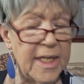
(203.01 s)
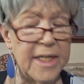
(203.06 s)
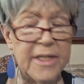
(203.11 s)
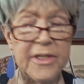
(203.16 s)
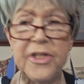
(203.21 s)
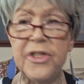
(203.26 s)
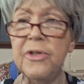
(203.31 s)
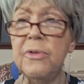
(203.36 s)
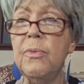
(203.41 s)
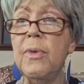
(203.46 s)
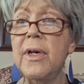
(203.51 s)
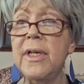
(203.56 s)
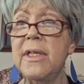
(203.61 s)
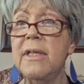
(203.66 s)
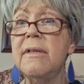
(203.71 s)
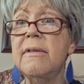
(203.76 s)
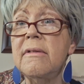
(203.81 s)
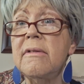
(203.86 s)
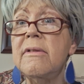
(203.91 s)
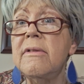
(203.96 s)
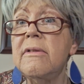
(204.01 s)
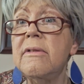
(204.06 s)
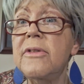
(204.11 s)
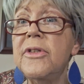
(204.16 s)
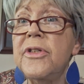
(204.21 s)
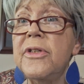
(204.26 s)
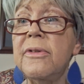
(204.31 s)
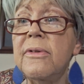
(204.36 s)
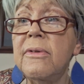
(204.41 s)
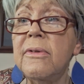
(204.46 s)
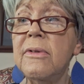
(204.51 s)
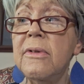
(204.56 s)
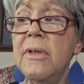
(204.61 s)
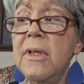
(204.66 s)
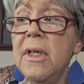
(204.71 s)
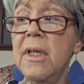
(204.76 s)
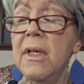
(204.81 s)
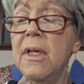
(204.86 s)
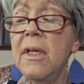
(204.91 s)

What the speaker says: that you want to